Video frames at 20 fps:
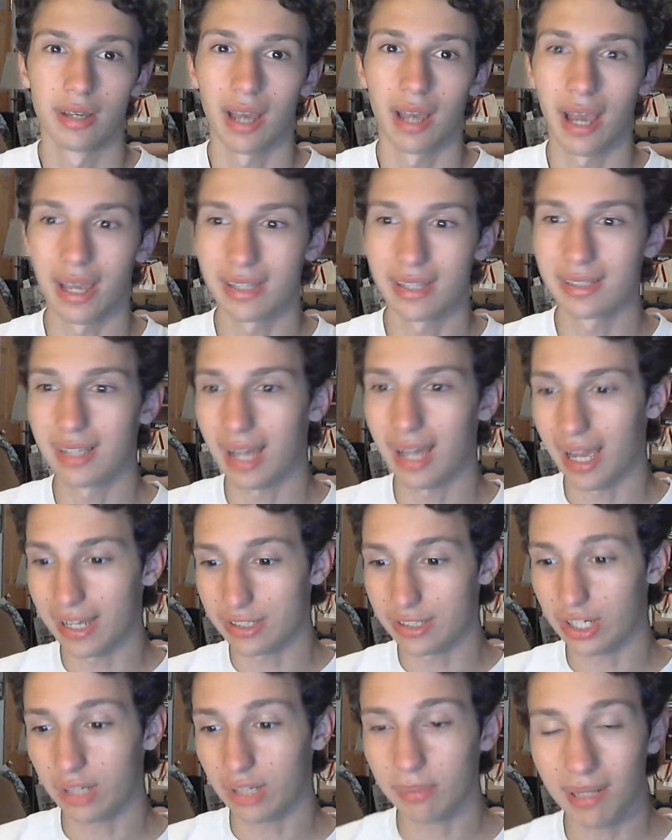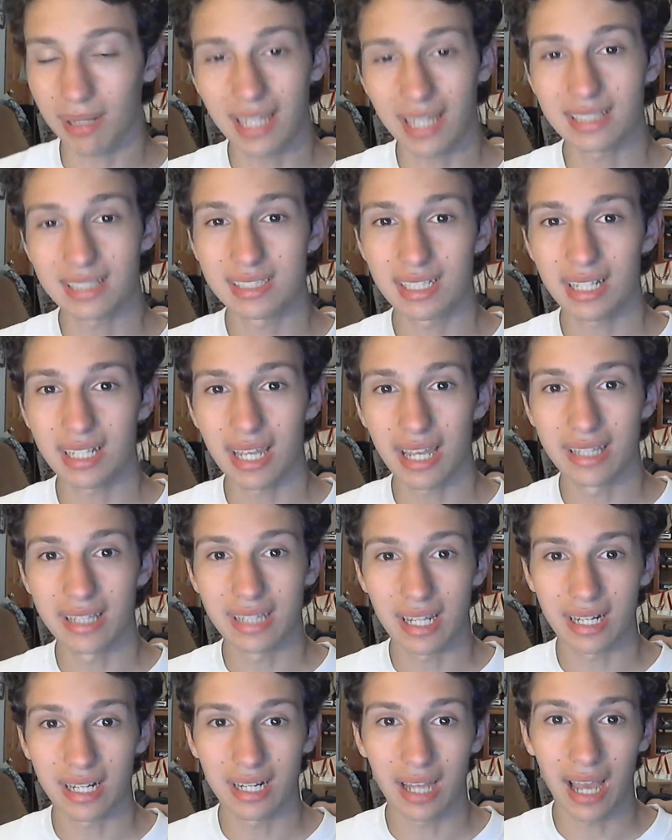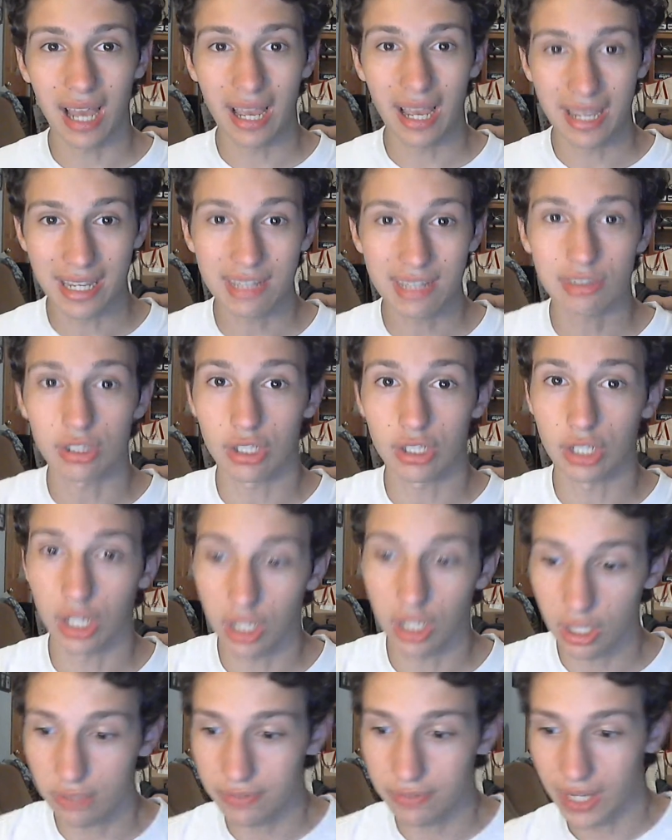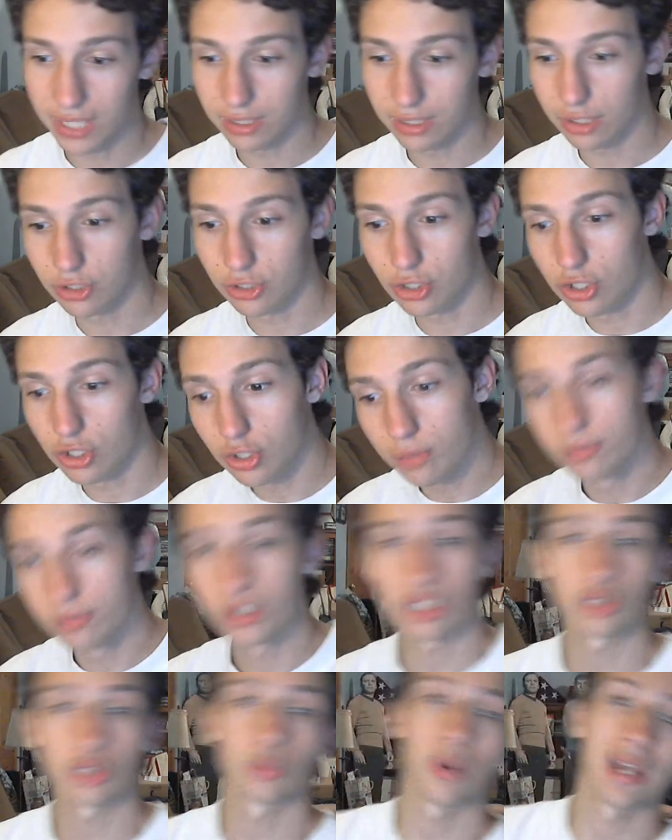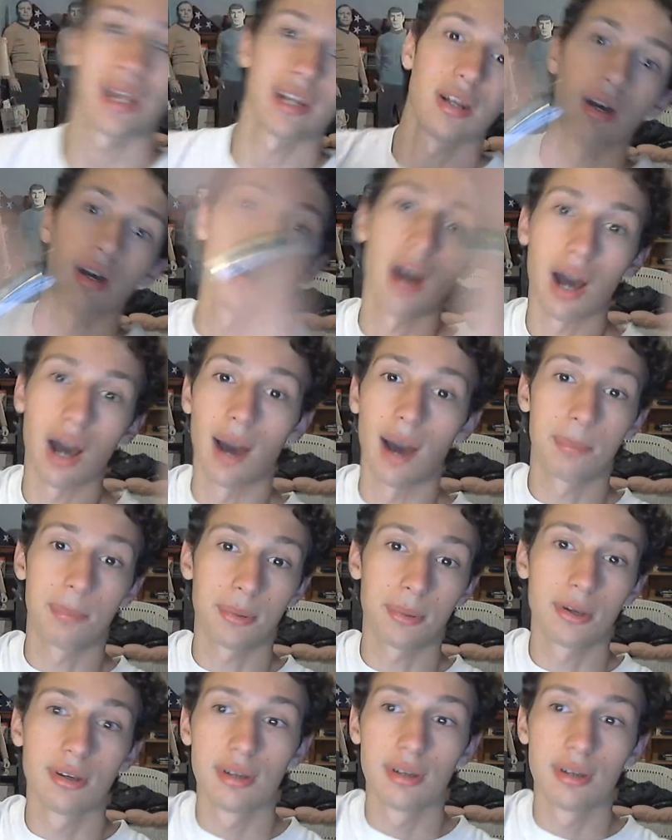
I tucked my legs in, and then I hit the curve, and the tube just went up.